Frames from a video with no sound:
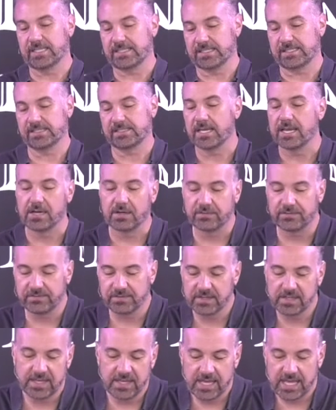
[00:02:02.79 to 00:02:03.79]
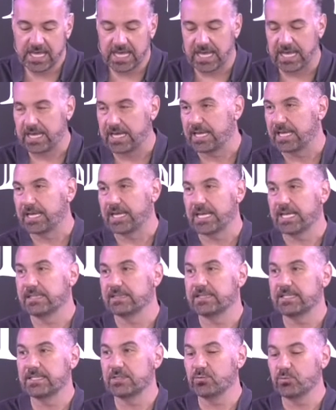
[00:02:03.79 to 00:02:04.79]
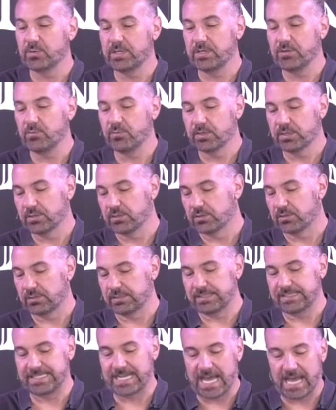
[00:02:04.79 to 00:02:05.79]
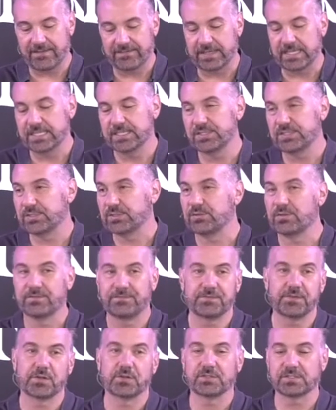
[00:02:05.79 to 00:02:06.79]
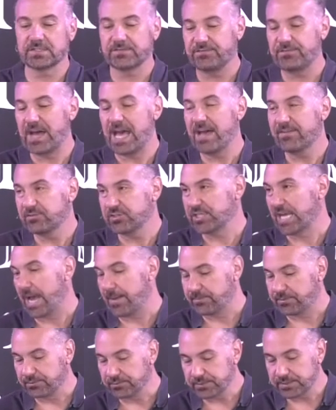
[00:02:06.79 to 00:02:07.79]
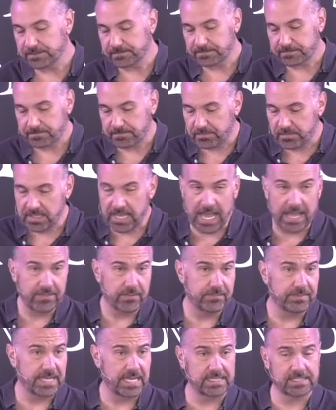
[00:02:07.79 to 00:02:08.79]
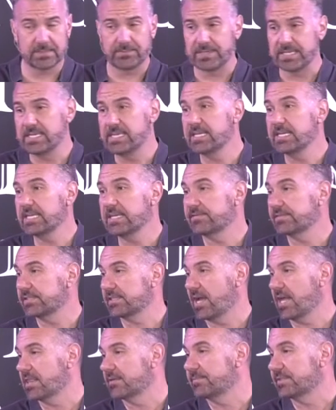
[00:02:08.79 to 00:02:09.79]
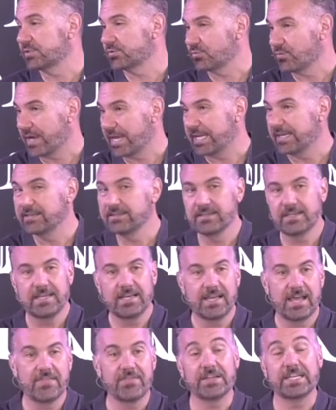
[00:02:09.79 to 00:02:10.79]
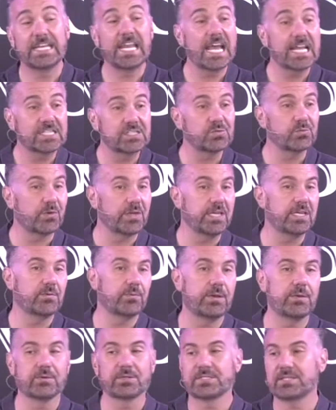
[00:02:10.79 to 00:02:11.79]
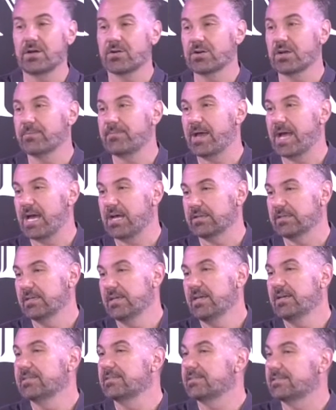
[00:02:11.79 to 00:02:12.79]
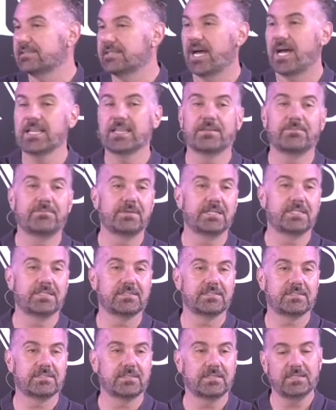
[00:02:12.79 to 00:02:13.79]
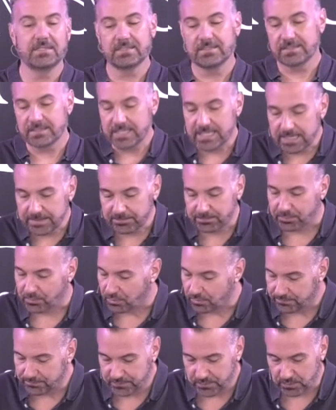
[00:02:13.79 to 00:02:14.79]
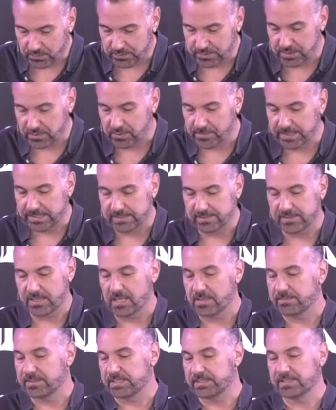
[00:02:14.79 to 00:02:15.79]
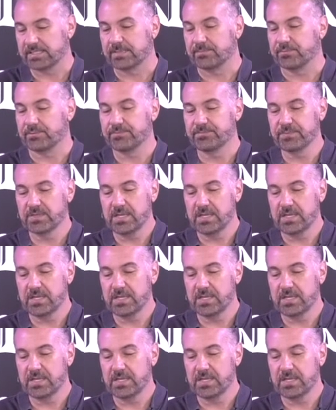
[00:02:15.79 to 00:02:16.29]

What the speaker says: itself, and then we will dive into the first 5 chapters as the beginning of Solomon's reign. And then next week we will talk about Solomon's temple. We'll talk about Solomon's temple.